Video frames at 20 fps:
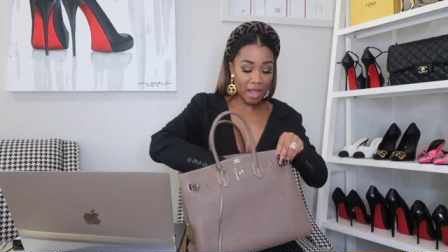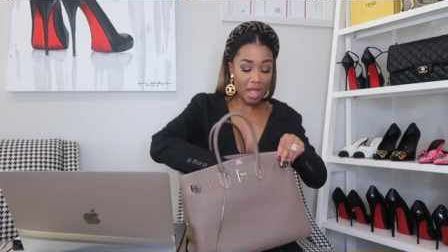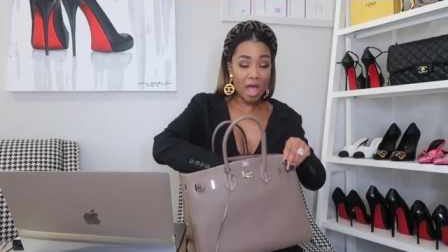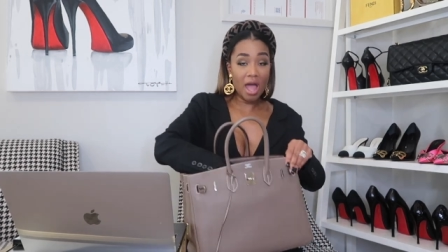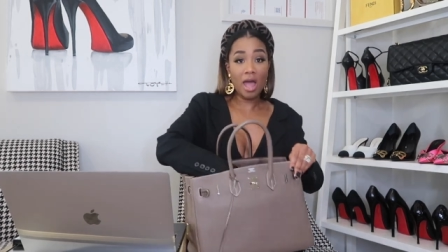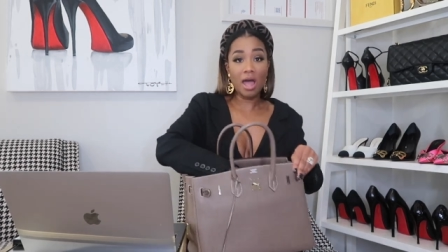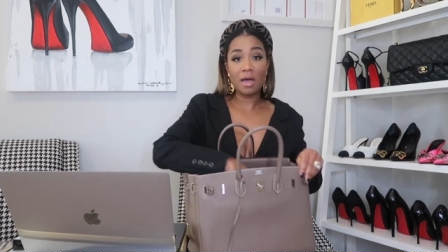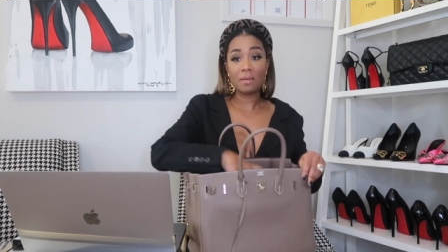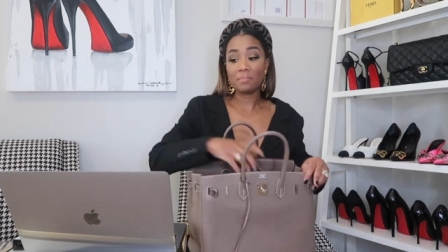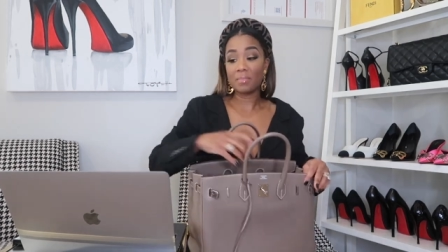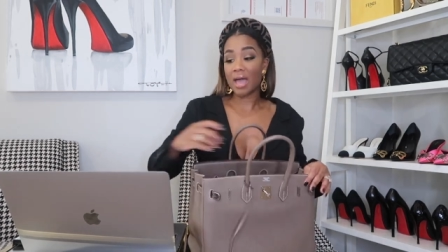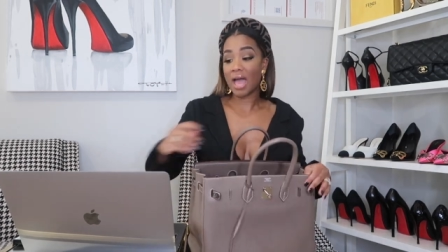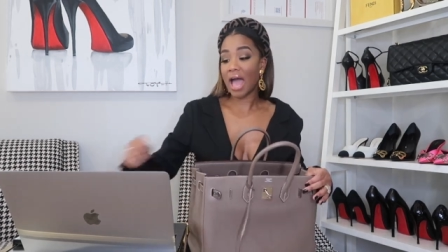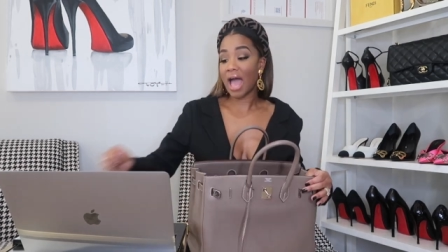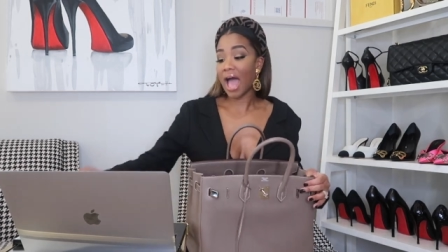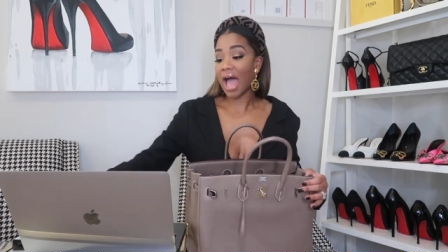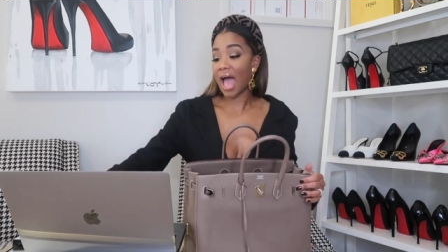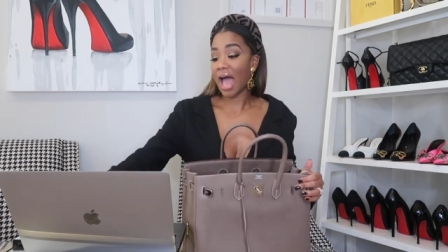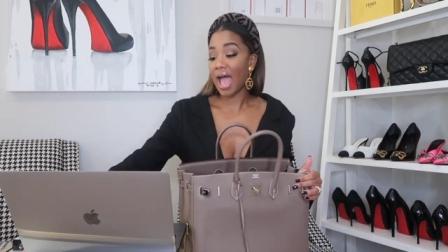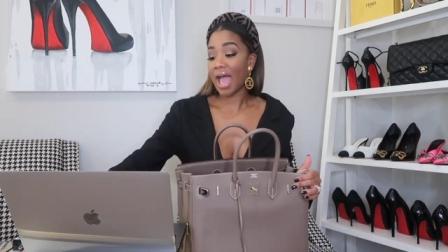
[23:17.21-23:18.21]

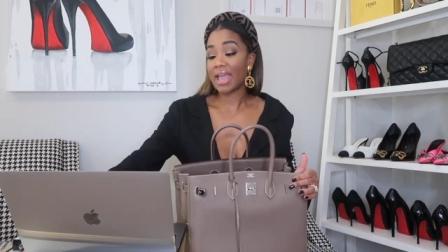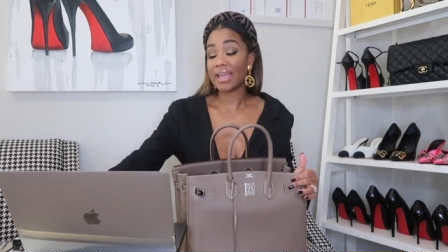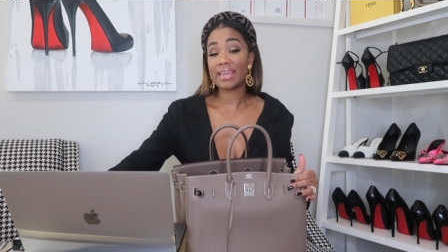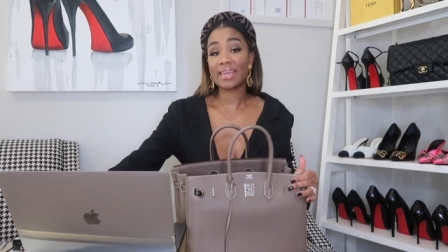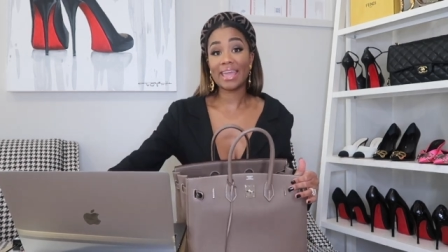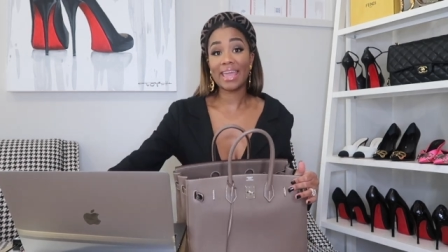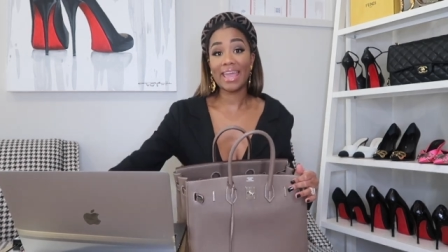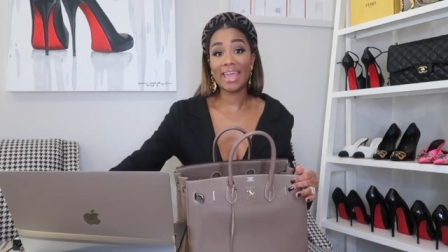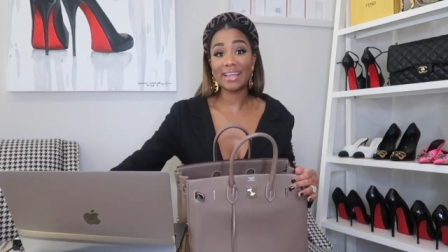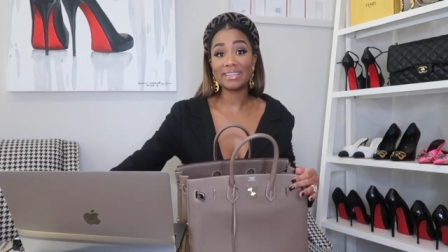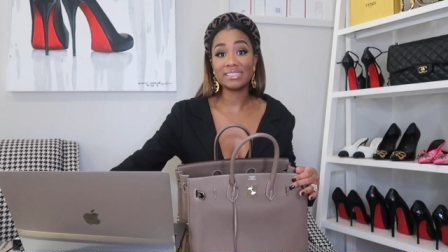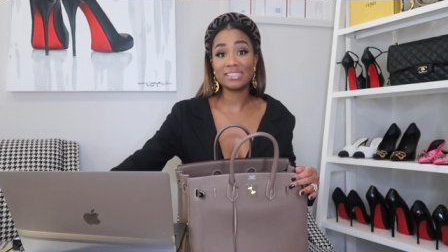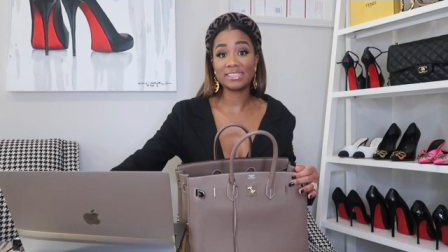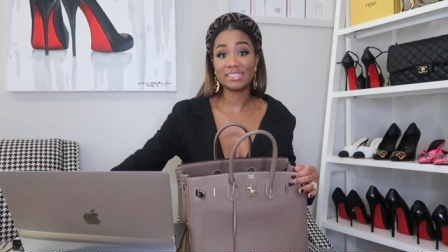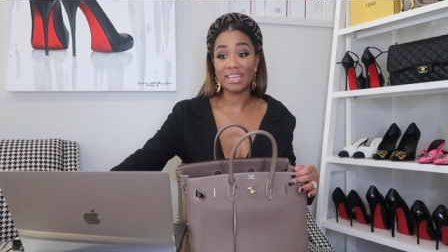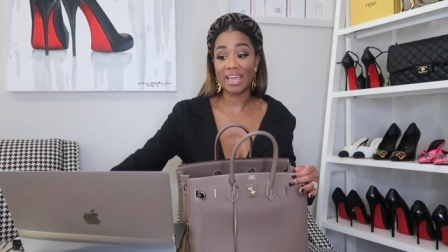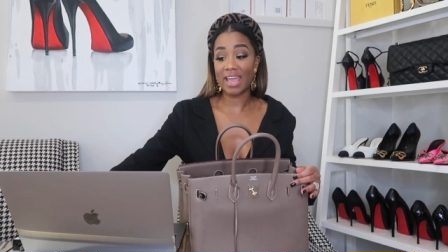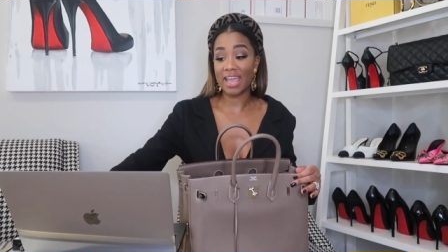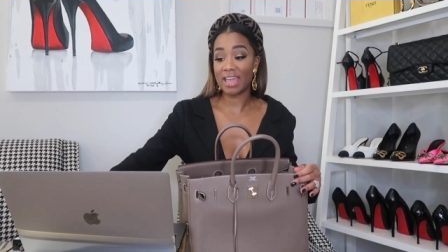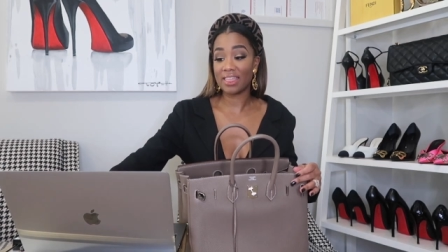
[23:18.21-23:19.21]
I can
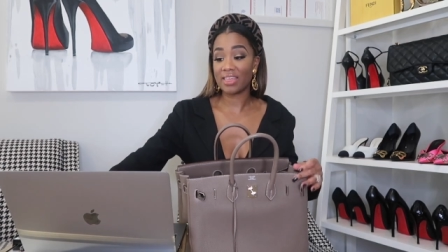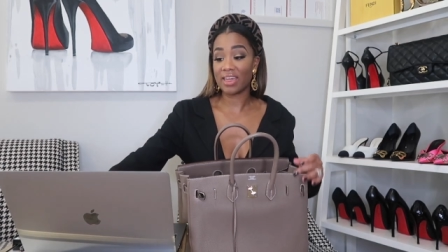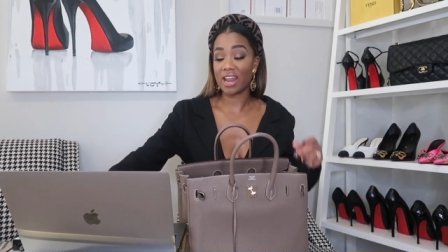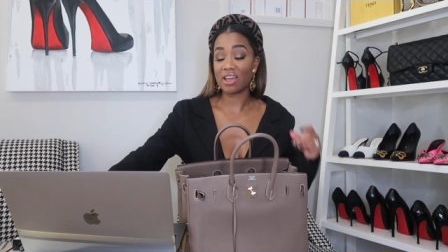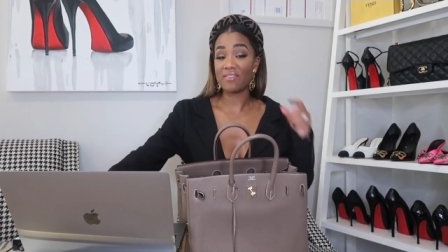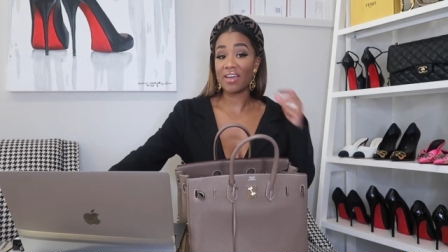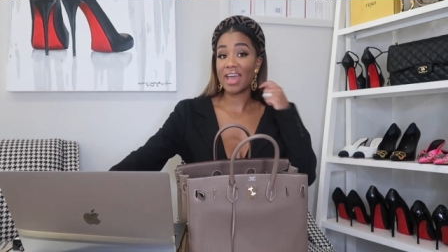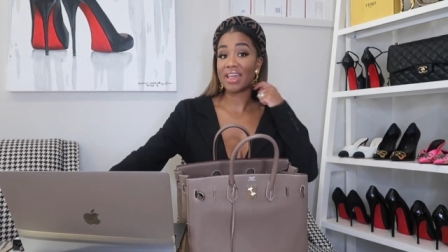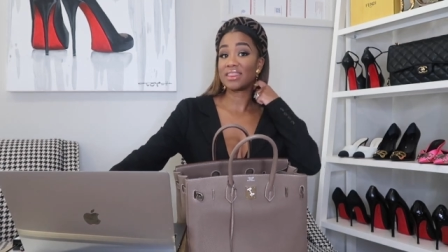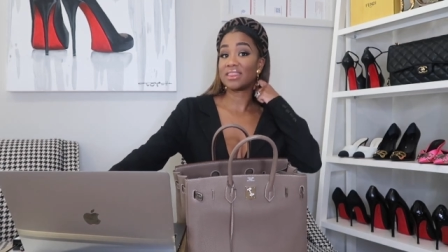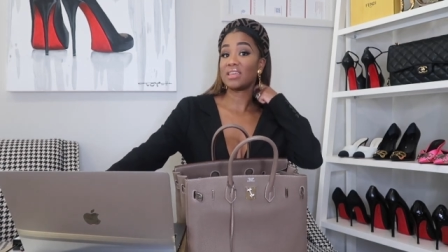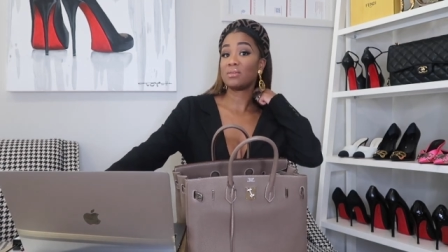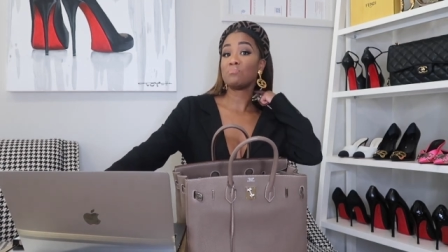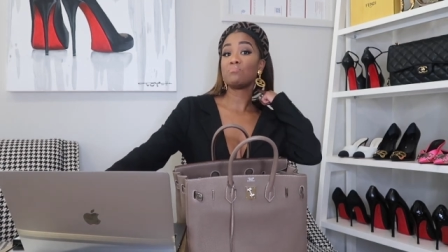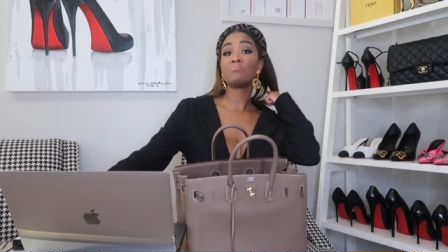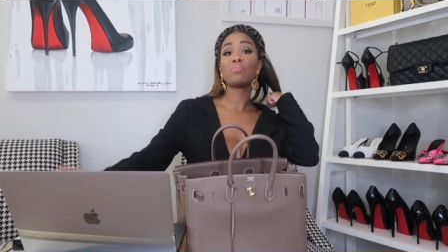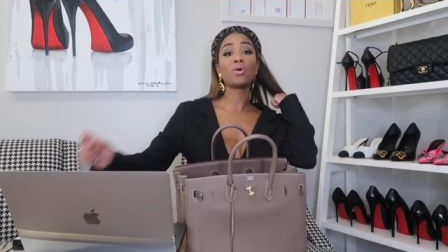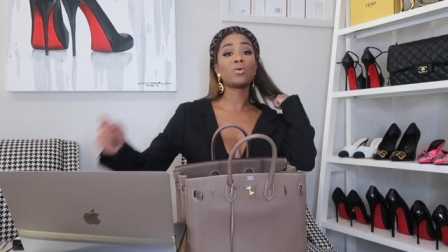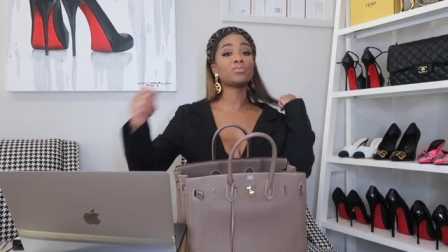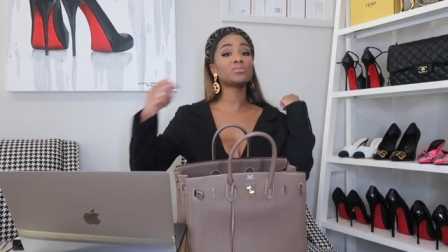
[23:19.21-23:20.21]
say that I've had the
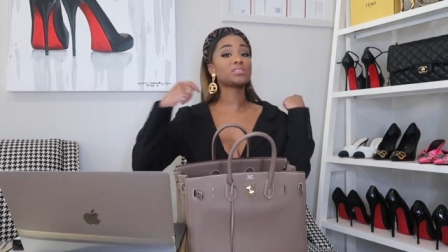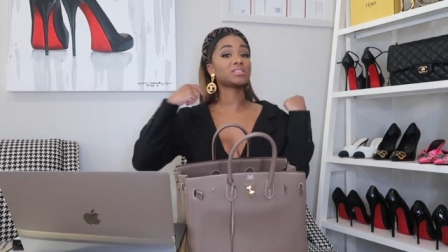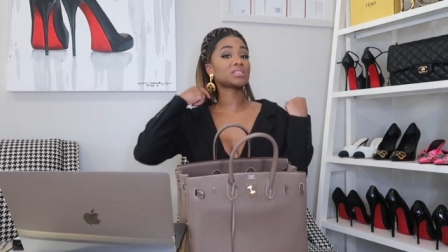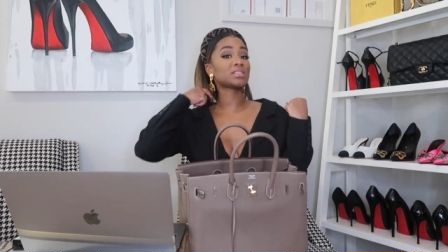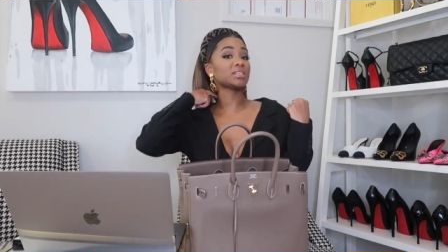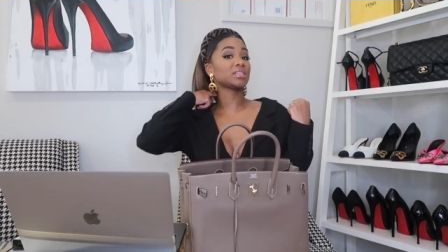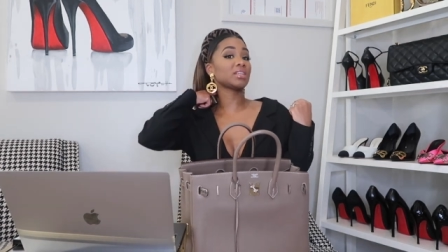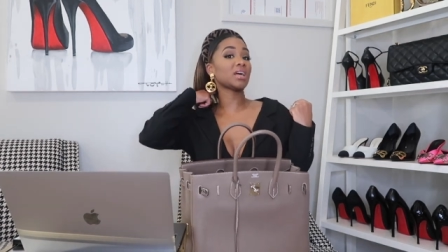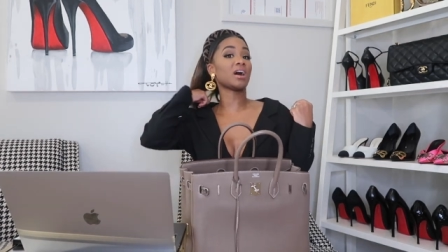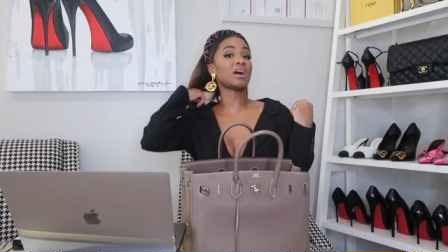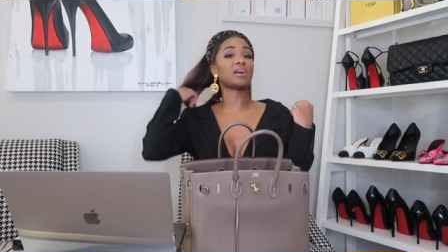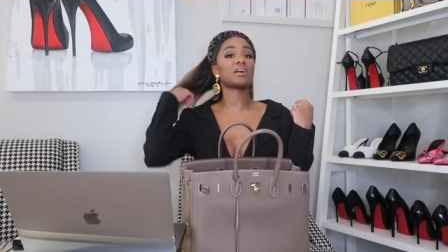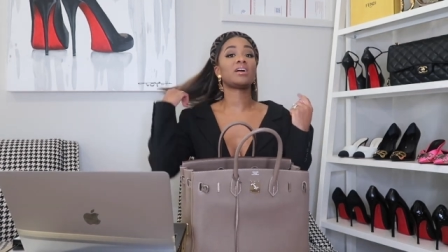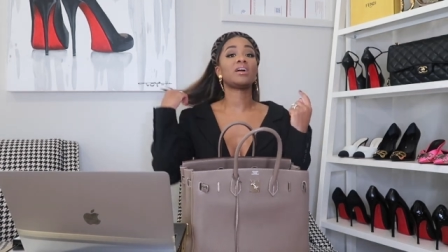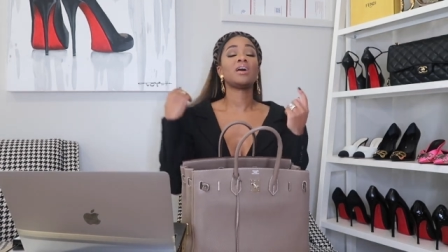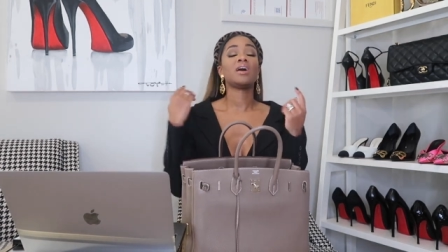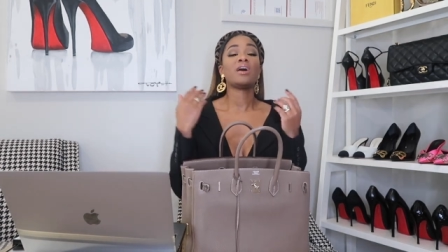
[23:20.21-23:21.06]
most luck